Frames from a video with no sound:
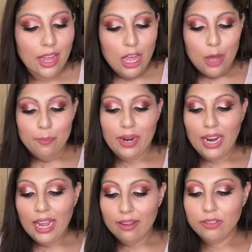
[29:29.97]
But I
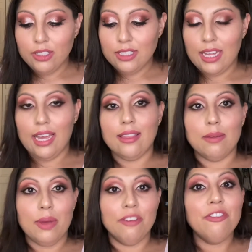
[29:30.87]
have to say that
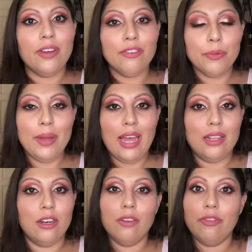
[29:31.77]
my favorite
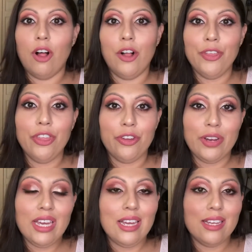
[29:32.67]
palette of all
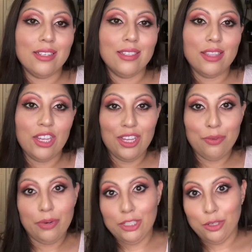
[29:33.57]
three is the
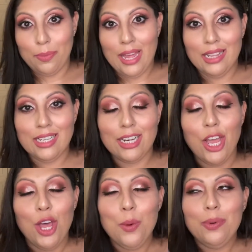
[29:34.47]
Rachel palette,
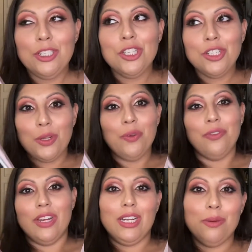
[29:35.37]
which is so
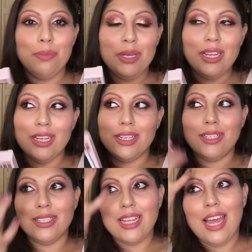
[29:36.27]
funny
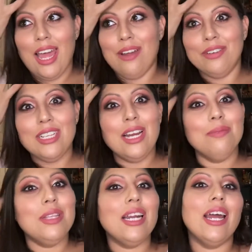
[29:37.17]
because every
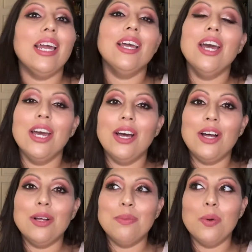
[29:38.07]
time that I
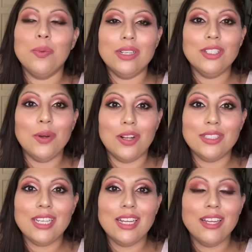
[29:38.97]
went to
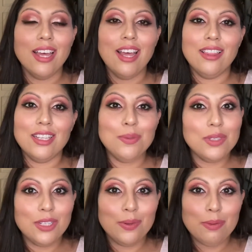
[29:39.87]
Ulta, this was
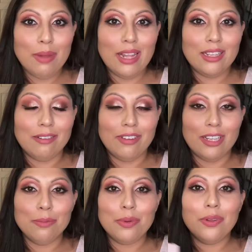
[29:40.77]
the only palette
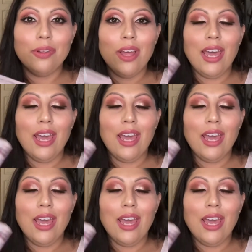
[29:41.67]
available.